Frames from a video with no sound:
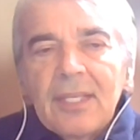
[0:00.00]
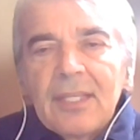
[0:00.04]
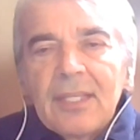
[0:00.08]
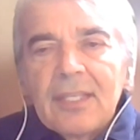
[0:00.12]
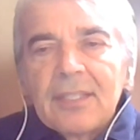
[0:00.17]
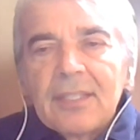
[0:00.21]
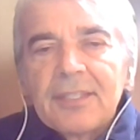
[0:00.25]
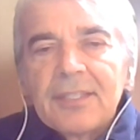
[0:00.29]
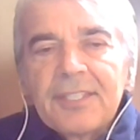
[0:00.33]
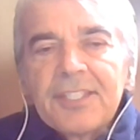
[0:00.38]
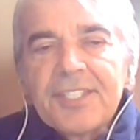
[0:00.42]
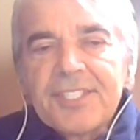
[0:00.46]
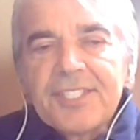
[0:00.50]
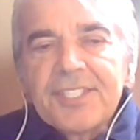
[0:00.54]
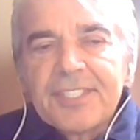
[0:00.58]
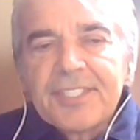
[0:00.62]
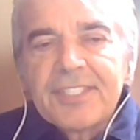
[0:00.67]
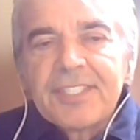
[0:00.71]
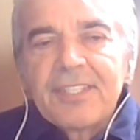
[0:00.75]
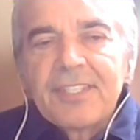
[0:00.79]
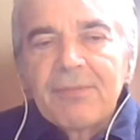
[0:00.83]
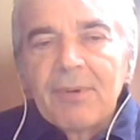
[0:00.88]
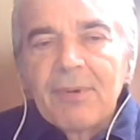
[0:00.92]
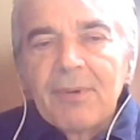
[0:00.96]
This
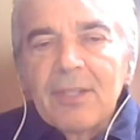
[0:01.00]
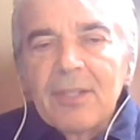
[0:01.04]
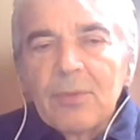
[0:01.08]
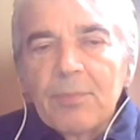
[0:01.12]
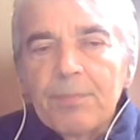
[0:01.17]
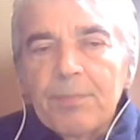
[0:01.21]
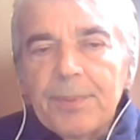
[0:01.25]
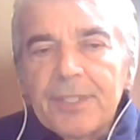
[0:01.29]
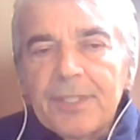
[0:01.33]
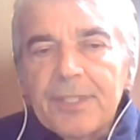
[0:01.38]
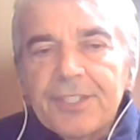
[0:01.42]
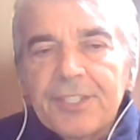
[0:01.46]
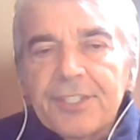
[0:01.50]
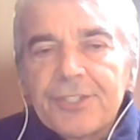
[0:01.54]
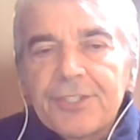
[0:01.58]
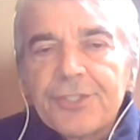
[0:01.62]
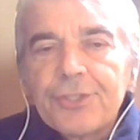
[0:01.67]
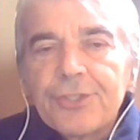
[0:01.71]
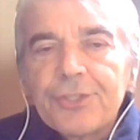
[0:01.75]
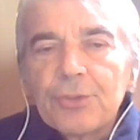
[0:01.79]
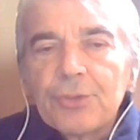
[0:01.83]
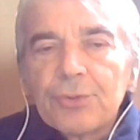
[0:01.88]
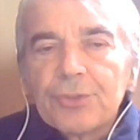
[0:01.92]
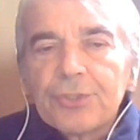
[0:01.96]
development is
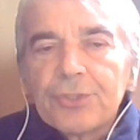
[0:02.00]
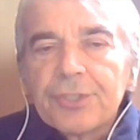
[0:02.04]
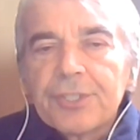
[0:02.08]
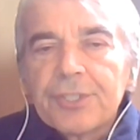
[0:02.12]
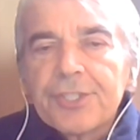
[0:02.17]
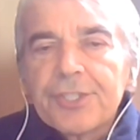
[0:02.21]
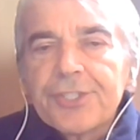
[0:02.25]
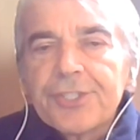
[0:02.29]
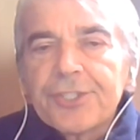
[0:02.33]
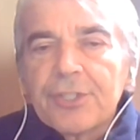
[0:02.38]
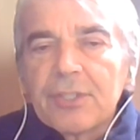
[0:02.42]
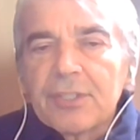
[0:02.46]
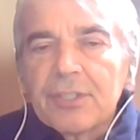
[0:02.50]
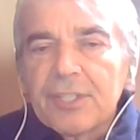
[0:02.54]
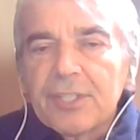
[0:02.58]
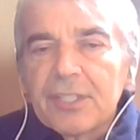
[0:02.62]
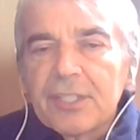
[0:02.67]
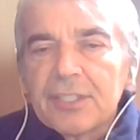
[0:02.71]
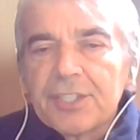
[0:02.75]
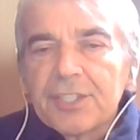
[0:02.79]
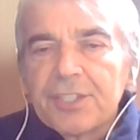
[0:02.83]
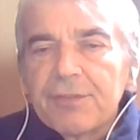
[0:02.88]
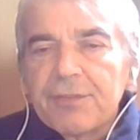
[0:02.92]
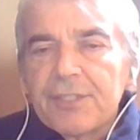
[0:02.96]
due to the strong
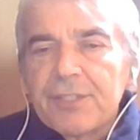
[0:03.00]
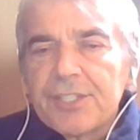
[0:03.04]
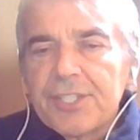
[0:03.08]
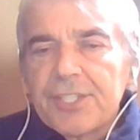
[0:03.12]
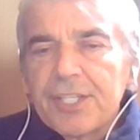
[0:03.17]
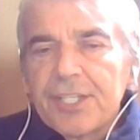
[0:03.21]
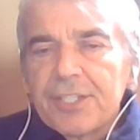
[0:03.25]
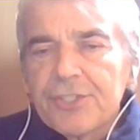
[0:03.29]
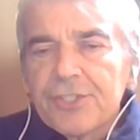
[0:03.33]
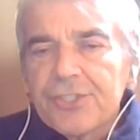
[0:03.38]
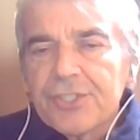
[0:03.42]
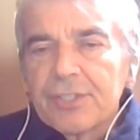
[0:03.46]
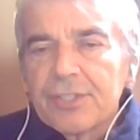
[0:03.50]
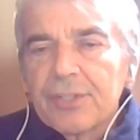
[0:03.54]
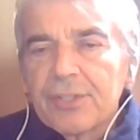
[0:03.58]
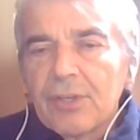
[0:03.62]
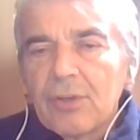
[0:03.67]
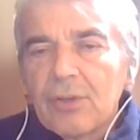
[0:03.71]
relativization